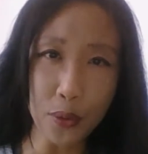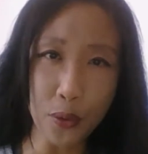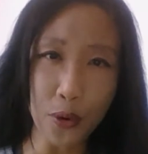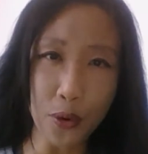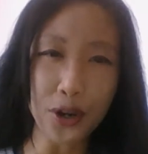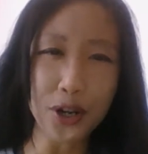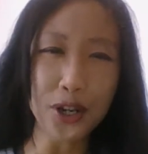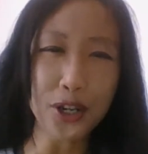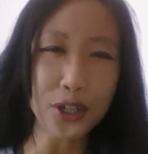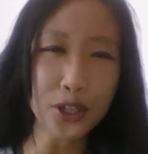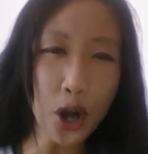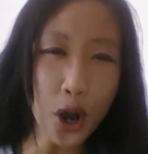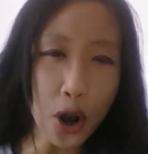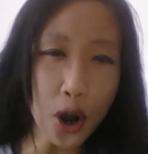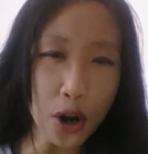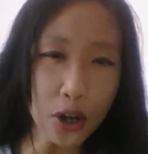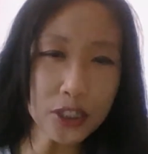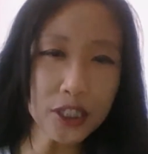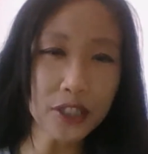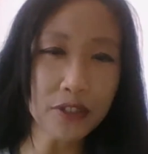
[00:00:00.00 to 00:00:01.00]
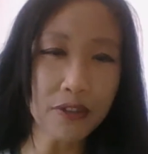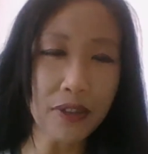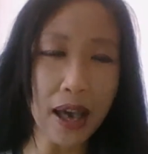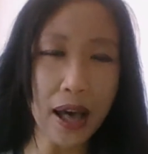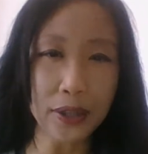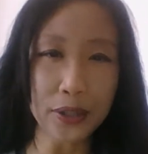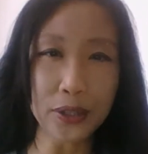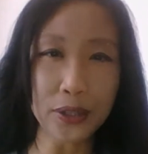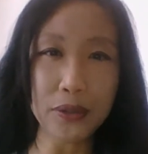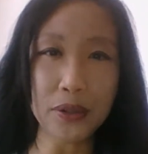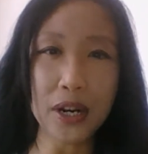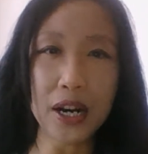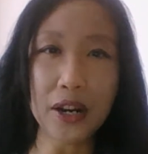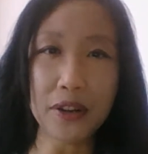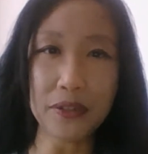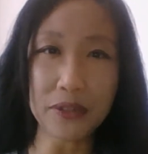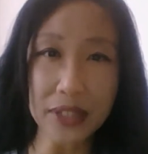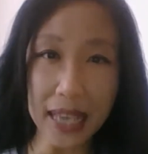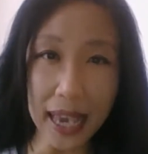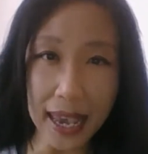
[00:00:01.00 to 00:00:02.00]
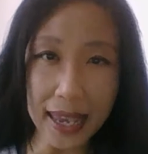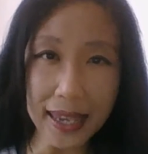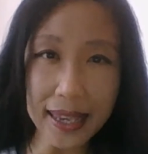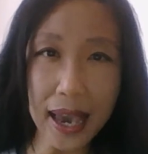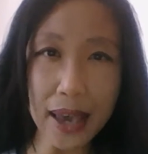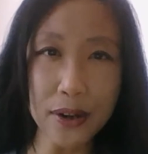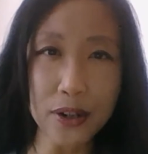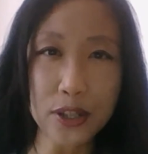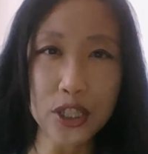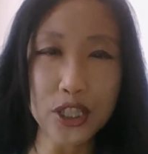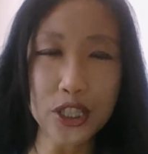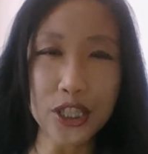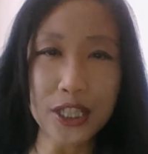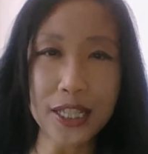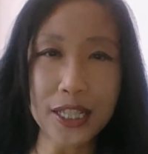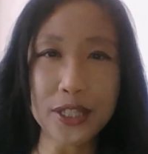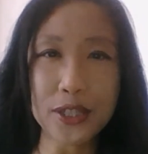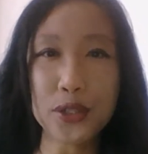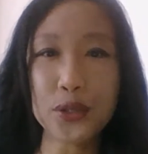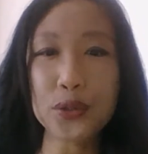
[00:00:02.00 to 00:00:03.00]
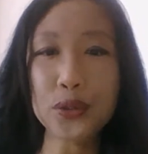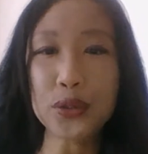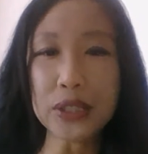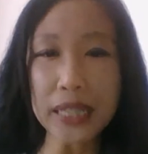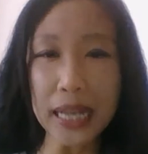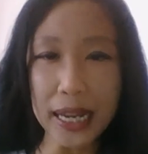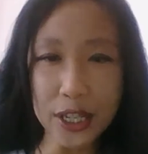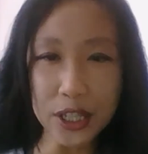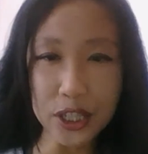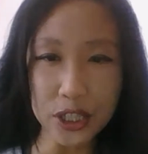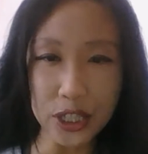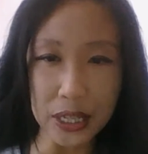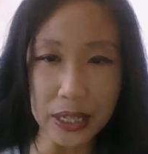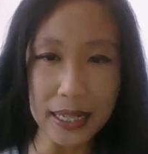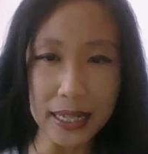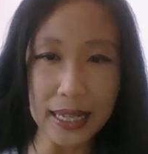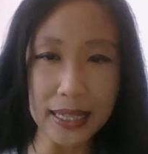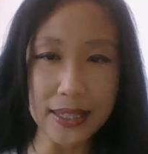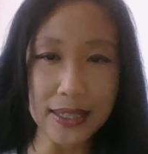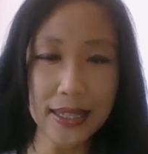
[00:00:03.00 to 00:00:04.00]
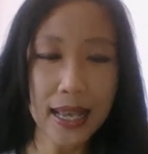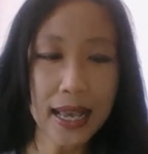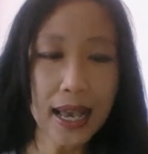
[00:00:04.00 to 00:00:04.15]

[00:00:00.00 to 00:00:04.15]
or occult value of yang energy is creation. It's